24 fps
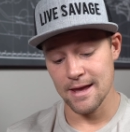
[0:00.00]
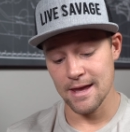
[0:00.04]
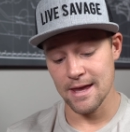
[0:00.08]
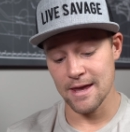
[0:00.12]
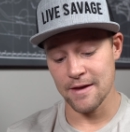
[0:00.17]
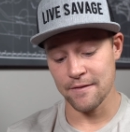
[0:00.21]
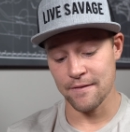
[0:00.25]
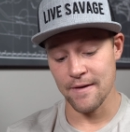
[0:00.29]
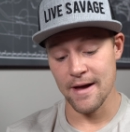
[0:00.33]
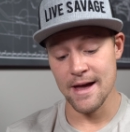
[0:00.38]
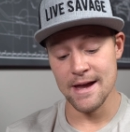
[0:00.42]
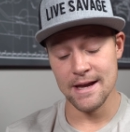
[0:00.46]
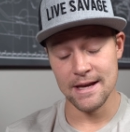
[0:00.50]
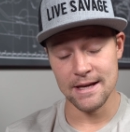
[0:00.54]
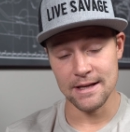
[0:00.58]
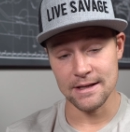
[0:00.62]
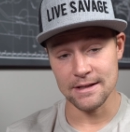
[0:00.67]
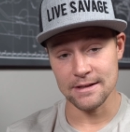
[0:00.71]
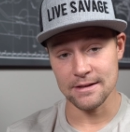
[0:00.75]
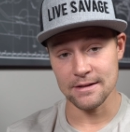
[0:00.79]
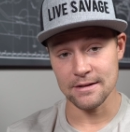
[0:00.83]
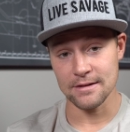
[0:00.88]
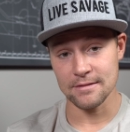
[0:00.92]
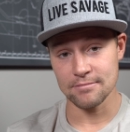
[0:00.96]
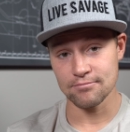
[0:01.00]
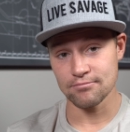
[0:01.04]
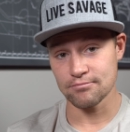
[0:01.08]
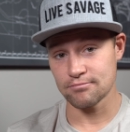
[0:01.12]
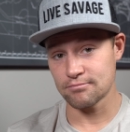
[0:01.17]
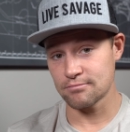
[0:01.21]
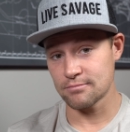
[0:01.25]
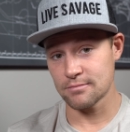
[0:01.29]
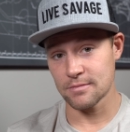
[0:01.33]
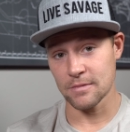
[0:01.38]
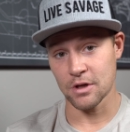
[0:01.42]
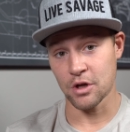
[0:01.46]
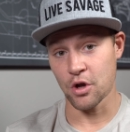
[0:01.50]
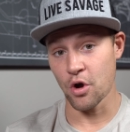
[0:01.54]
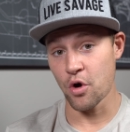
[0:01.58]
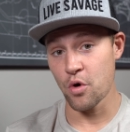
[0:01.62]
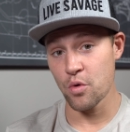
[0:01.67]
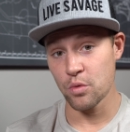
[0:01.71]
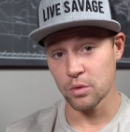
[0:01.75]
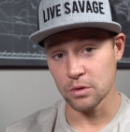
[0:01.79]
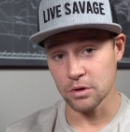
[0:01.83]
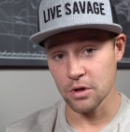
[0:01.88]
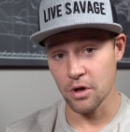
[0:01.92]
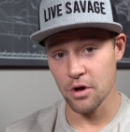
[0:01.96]
If I can go
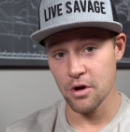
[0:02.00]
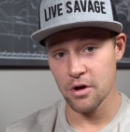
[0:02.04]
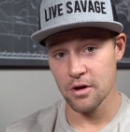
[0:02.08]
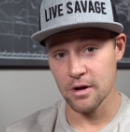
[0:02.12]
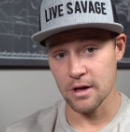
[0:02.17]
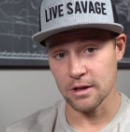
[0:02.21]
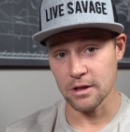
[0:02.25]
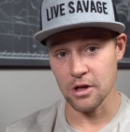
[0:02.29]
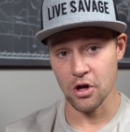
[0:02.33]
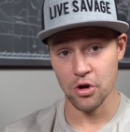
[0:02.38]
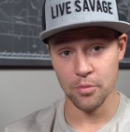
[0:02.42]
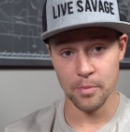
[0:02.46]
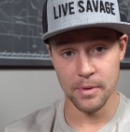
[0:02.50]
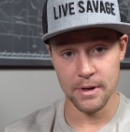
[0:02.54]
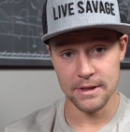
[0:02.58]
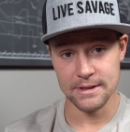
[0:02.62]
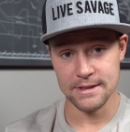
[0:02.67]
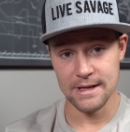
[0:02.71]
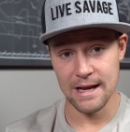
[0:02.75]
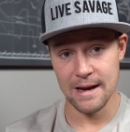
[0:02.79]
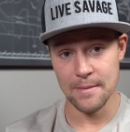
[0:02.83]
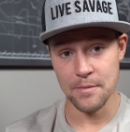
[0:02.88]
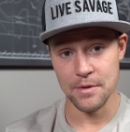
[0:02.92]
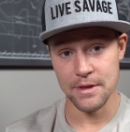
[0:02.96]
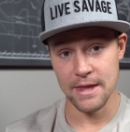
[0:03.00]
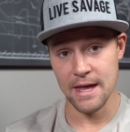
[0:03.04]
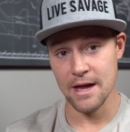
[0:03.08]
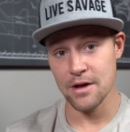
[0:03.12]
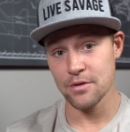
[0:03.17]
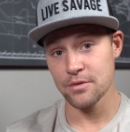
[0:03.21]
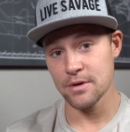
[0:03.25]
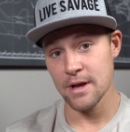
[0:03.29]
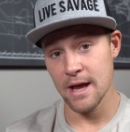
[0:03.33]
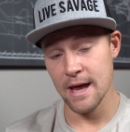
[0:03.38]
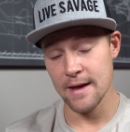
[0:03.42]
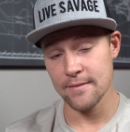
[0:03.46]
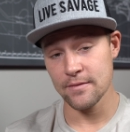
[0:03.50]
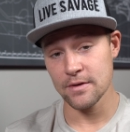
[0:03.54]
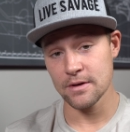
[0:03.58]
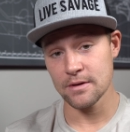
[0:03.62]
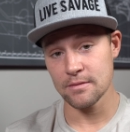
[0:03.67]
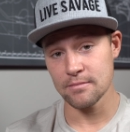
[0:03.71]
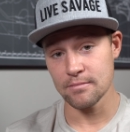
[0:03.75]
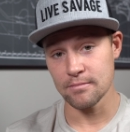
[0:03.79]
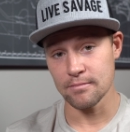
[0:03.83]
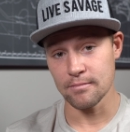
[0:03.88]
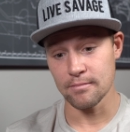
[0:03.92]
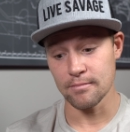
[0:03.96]
long a long period of time without
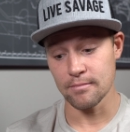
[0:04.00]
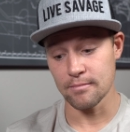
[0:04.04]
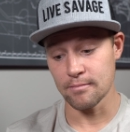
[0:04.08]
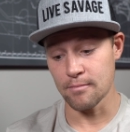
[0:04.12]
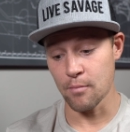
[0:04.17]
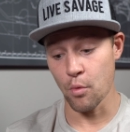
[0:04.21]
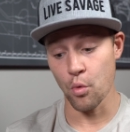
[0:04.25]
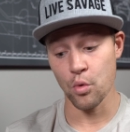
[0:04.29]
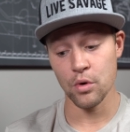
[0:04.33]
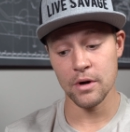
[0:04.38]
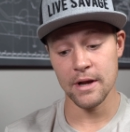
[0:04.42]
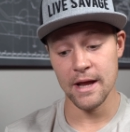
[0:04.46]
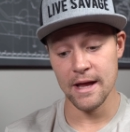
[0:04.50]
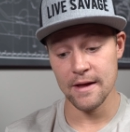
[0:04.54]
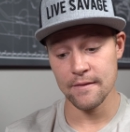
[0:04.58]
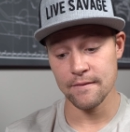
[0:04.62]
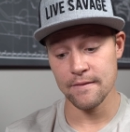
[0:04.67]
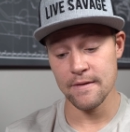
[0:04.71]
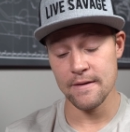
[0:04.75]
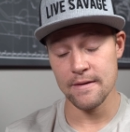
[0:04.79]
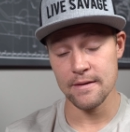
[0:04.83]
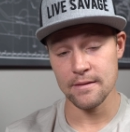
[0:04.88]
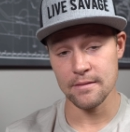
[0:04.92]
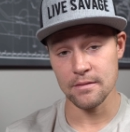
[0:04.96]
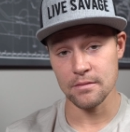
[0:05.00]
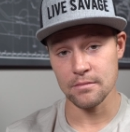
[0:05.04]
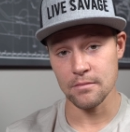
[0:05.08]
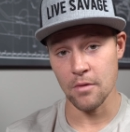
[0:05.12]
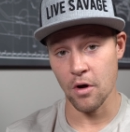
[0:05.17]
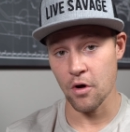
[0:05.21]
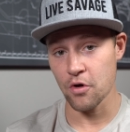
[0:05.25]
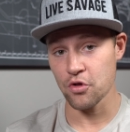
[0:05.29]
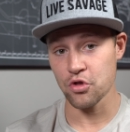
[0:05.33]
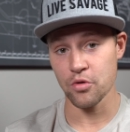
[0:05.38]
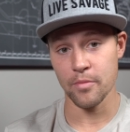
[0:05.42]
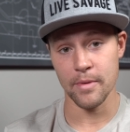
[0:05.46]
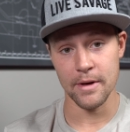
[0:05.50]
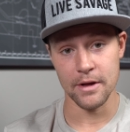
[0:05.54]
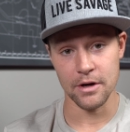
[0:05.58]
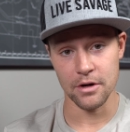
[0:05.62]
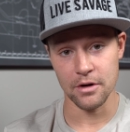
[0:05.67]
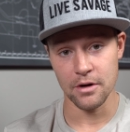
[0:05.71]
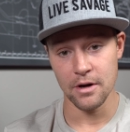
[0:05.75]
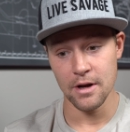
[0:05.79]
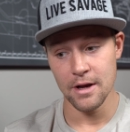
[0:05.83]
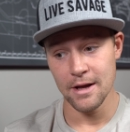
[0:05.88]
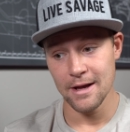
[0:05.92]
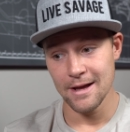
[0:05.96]
having more caffeine, all the better.